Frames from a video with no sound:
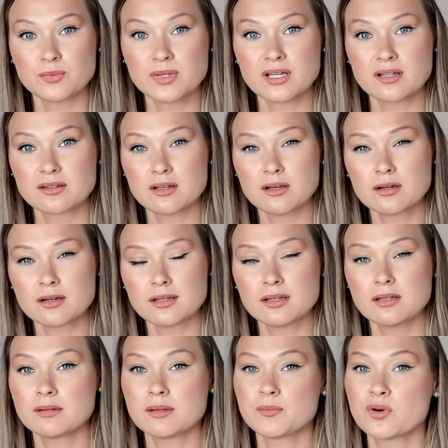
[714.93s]
we can talk a
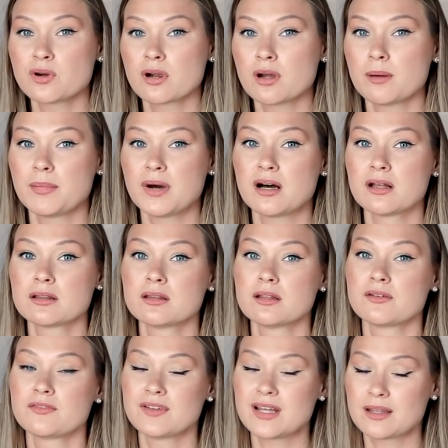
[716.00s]
little bit more about
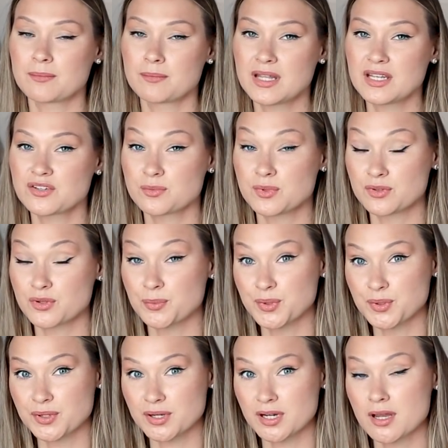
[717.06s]
the flight management
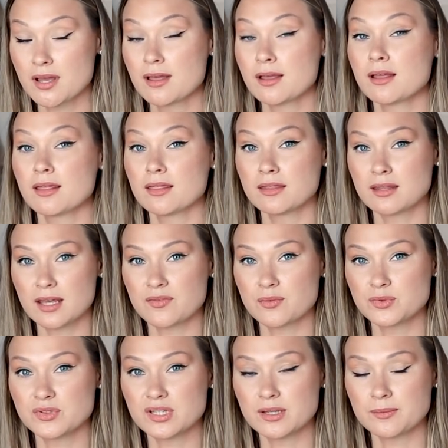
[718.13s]
computer, the
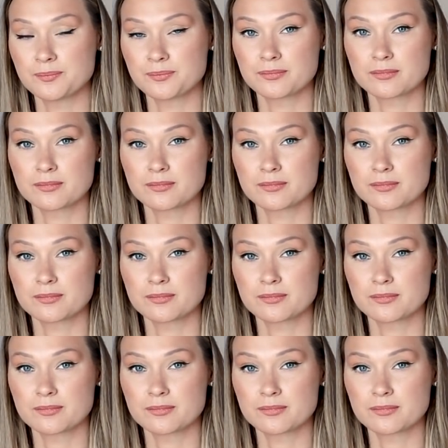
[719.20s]
FMC.